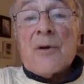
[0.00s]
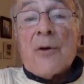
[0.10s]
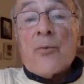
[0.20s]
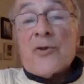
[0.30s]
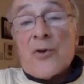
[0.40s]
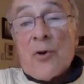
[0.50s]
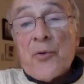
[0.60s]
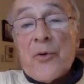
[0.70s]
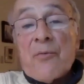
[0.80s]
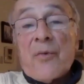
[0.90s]
a
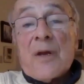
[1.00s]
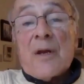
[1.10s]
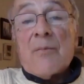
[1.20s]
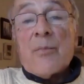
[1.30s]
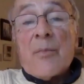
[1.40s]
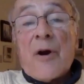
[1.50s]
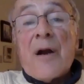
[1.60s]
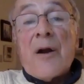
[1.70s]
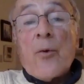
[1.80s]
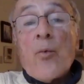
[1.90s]
result of the
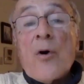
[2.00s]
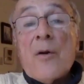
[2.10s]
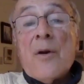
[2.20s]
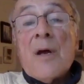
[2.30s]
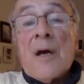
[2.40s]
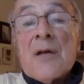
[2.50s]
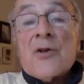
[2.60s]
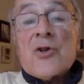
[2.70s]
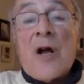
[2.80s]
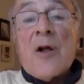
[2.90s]
prior one
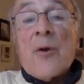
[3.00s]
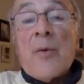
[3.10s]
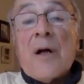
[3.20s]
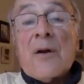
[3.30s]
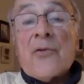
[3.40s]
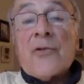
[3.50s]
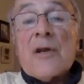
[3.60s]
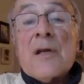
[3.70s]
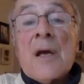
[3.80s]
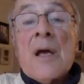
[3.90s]
child policy.